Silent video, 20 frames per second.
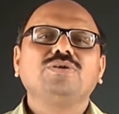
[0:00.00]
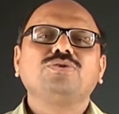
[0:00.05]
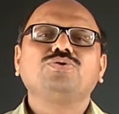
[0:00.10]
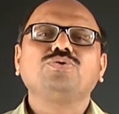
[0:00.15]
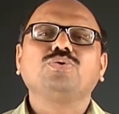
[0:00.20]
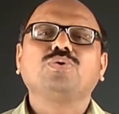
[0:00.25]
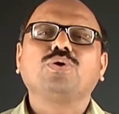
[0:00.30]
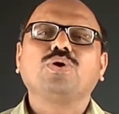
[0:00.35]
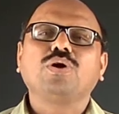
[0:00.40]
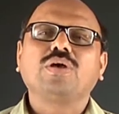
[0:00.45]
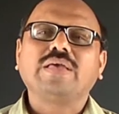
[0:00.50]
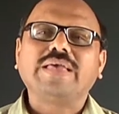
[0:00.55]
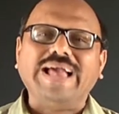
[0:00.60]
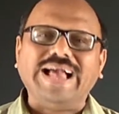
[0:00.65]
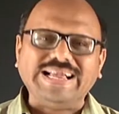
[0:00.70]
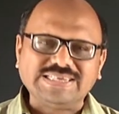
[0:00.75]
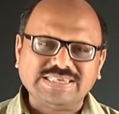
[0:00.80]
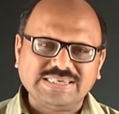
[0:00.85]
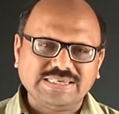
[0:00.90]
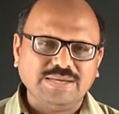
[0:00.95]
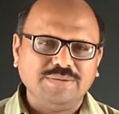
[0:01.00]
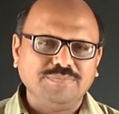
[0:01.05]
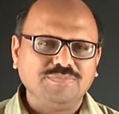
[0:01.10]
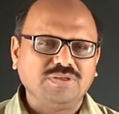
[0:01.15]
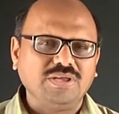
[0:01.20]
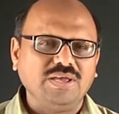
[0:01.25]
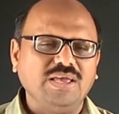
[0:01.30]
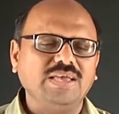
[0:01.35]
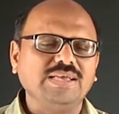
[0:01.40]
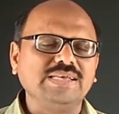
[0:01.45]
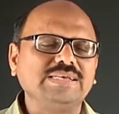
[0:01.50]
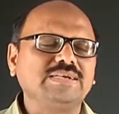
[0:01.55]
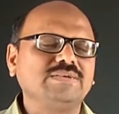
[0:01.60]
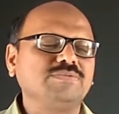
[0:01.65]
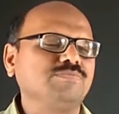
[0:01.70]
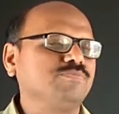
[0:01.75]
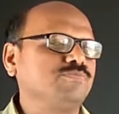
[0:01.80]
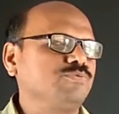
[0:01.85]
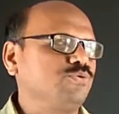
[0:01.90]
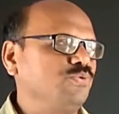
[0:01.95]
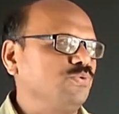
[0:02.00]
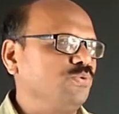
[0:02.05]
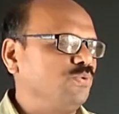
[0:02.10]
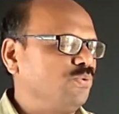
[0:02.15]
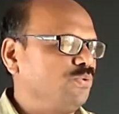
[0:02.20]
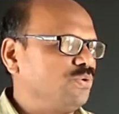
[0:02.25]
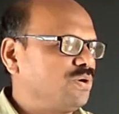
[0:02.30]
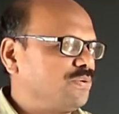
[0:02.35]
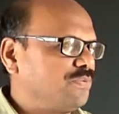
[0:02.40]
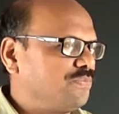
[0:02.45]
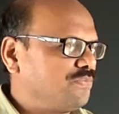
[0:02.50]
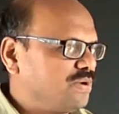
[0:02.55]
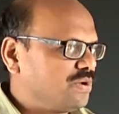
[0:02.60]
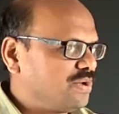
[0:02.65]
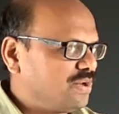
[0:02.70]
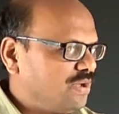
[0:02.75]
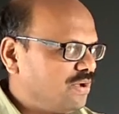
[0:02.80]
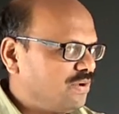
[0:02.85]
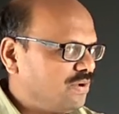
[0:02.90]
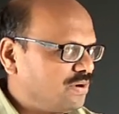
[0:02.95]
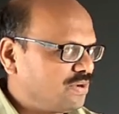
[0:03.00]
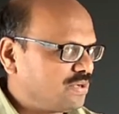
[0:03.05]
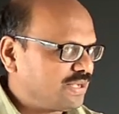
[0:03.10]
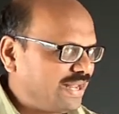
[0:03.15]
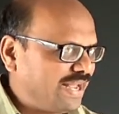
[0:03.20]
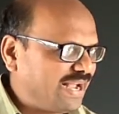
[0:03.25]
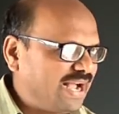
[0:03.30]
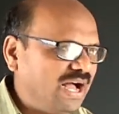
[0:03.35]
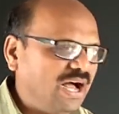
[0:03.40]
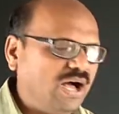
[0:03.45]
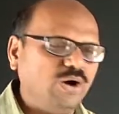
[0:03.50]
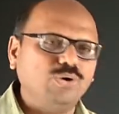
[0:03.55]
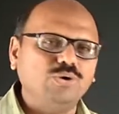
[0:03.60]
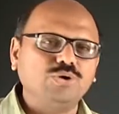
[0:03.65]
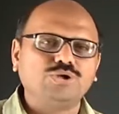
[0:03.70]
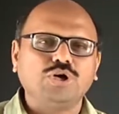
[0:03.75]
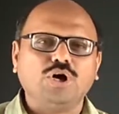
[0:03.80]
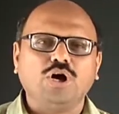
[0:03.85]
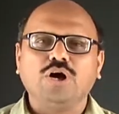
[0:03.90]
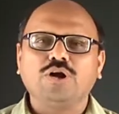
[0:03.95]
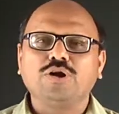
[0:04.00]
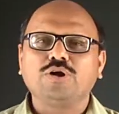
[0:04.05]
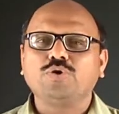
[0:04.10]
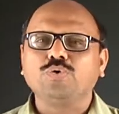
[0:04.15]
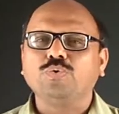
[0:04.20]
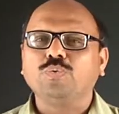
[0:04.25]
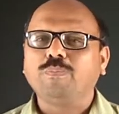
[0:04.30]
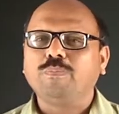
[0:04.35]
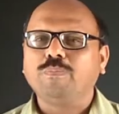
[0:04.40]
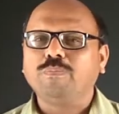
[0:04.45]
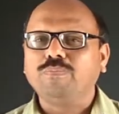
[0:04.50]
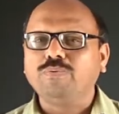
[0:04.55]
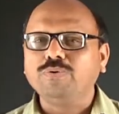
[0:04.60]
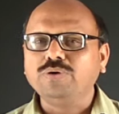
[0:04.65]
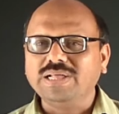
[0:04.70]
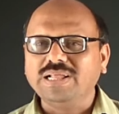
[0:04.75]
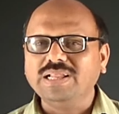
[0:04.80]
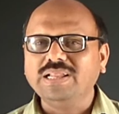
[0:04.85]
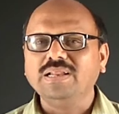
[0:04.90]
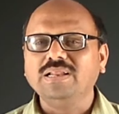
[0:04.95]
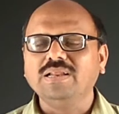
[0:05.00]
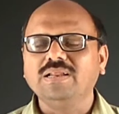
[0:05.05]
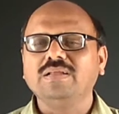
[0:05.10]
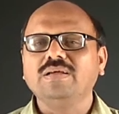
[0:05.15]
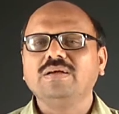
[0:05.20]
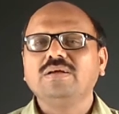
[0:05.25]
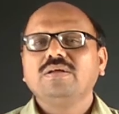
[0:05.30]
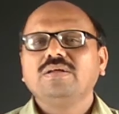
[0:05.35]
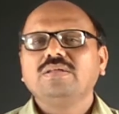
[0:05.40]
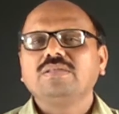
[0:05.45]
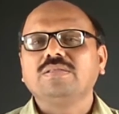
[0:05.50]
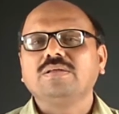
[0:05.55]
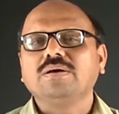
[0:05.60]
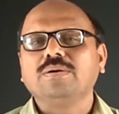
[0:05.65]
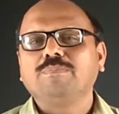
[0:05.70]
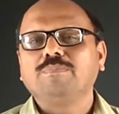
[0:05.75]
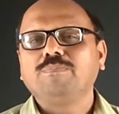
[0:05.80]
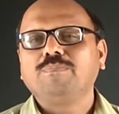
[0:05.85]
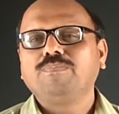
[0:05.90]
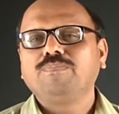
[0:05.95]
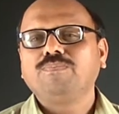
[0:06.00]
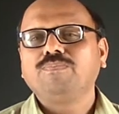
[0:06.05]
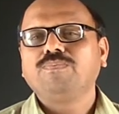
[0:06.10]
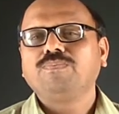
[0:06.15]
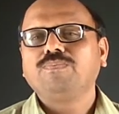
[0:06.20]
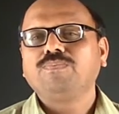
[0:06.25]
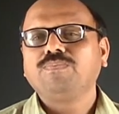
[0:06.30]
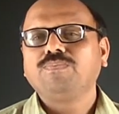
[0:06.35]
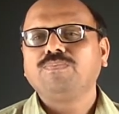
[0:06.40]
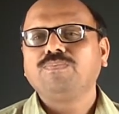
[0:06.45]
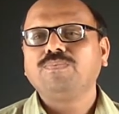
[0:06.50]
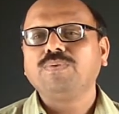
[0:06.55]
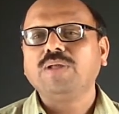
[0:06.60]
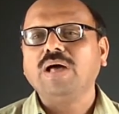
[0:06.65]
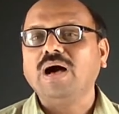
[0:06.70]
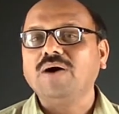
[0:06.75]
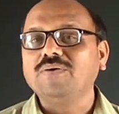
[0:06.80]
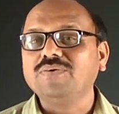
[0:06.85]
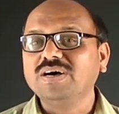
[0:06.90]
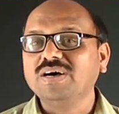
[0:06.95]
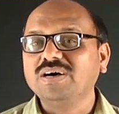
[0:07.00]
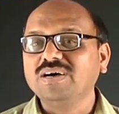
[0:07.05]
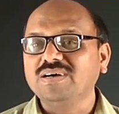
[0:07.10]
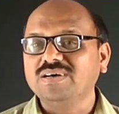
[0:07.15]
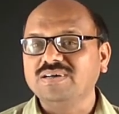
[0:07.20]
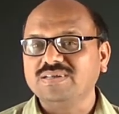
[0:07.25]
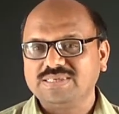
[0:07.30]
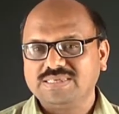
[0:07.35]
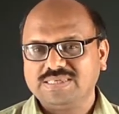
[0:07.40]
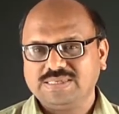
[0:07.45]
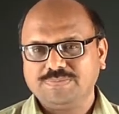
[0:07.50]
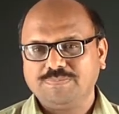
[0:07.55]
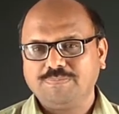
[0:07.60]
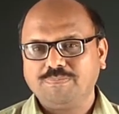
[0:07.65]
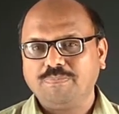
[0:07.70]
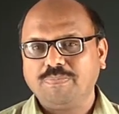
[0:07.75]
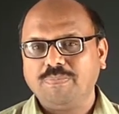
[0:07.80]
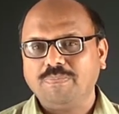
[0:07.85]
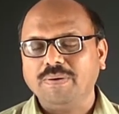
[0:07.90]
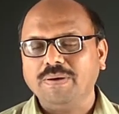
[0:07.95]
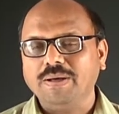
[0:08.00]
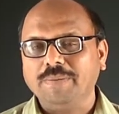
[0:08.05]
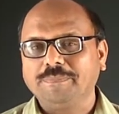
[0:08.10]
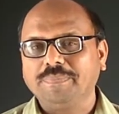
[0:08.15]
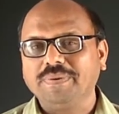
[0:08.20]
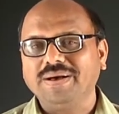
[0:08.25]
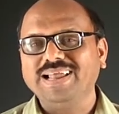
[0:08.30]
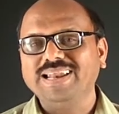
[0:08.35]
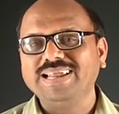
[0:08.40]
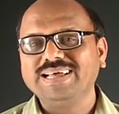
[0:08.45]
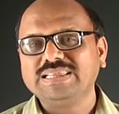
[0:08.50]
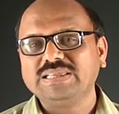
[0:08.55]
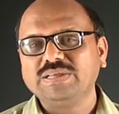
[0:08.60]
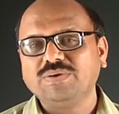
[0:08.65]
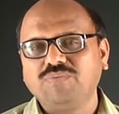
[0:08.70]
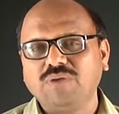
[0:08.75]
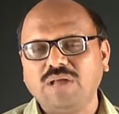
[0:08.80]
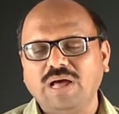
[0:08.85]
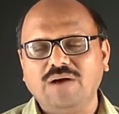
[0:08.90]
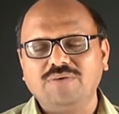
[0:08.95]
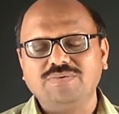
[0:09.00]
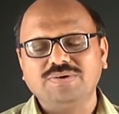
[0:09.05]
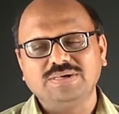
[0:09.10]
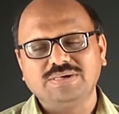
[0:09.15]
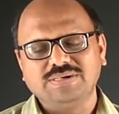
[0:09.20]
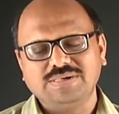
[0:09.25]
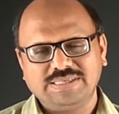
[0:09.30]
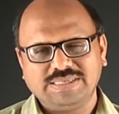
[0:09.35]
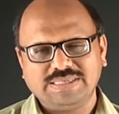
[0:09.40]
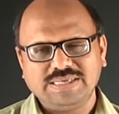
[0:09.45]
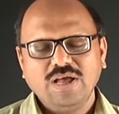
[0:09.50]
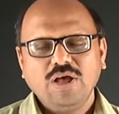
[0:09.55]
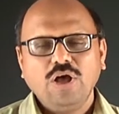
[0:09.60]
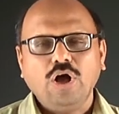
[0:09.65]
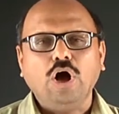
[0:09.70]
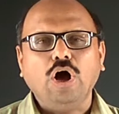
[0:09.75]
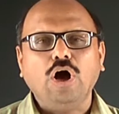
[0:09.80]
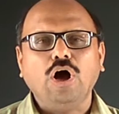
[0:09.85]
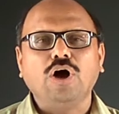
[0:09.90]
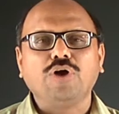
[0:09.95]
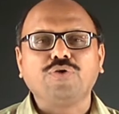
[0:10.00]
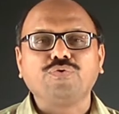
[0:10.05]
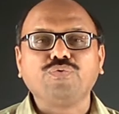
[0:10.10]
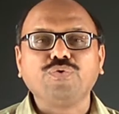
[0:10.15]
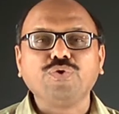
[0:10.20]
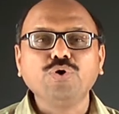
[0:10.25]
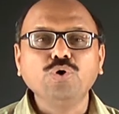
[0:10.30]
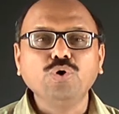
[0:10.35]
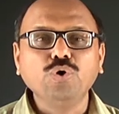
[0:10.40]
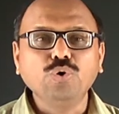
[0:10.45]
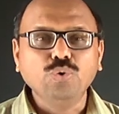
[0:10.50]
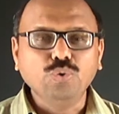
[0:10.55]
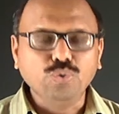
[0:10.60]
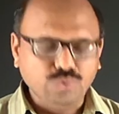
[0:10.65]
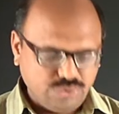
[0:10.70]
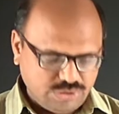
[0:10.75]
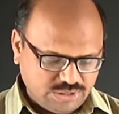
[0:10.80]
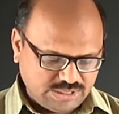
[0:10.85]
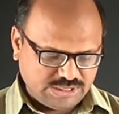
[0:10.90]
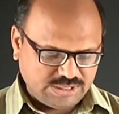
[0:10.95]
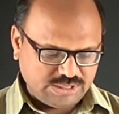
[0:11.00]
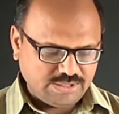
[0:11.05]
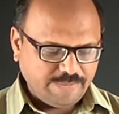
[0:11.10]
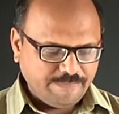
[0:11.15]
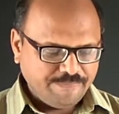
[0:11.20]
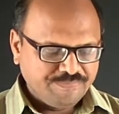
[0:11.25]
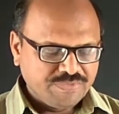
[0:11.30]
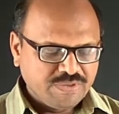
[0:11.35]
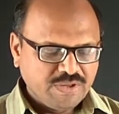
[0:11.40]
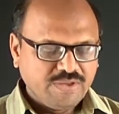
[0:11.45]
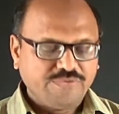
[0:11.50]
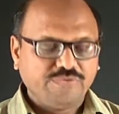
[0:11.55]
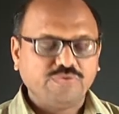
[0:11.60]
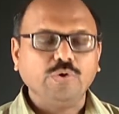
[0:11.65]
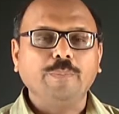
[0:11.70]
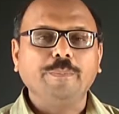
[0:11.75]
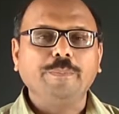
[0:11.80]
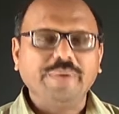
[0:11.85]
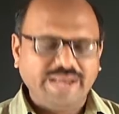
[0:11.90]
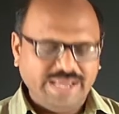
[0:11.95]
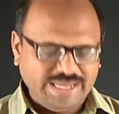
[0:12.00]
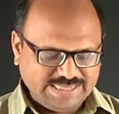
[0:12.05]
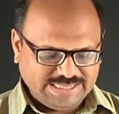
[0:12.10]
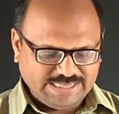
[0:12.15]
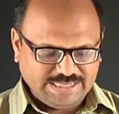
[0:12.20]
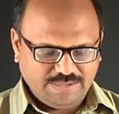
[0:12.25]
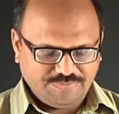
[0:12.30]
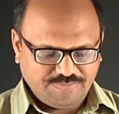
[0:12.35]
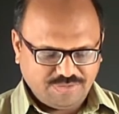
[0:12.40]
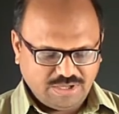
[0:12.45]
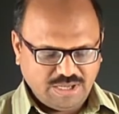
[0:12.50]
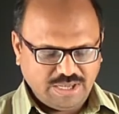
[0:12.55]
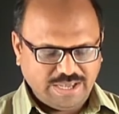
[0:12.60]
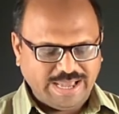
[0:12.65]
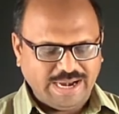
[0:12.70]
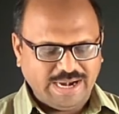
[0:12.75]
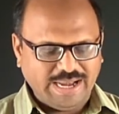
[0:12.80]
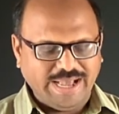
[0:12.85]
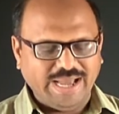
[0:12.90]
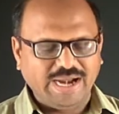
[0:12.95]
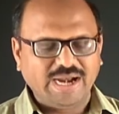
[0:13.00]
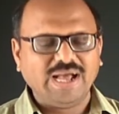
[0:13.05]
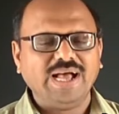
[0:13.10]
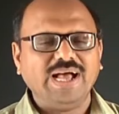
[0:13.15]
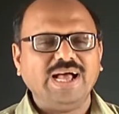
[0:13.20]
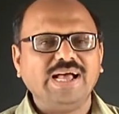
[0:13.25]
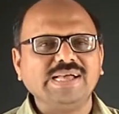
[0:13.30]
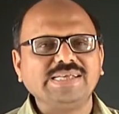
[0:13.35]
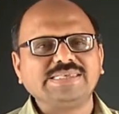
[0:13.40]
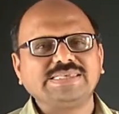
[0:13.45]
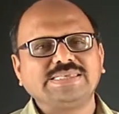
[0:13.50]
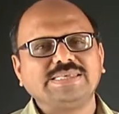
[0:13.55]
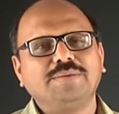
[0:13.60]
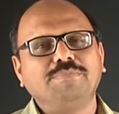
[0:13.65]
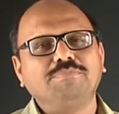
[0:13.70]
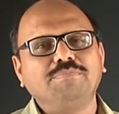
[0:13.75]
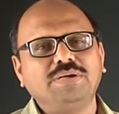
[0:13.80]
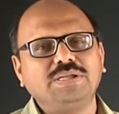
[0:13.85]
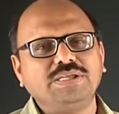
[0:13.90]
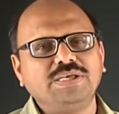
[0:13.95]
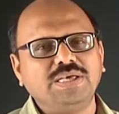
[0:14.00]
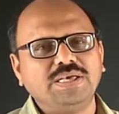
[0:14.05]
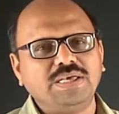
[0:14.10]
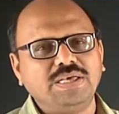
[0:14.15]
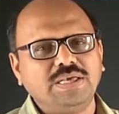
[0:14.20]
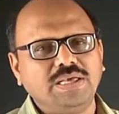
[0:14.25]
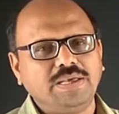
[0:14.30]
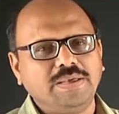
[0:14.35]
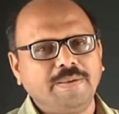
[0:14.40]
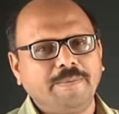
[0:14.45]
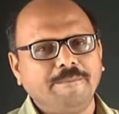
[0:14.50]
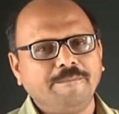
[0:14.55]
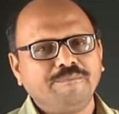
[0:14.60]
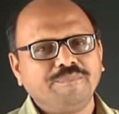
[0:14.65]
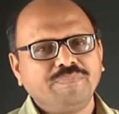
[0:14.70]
to catch something, to take out or to puddle the flowers, pluck the flowers or fruits. So break something and harass somebody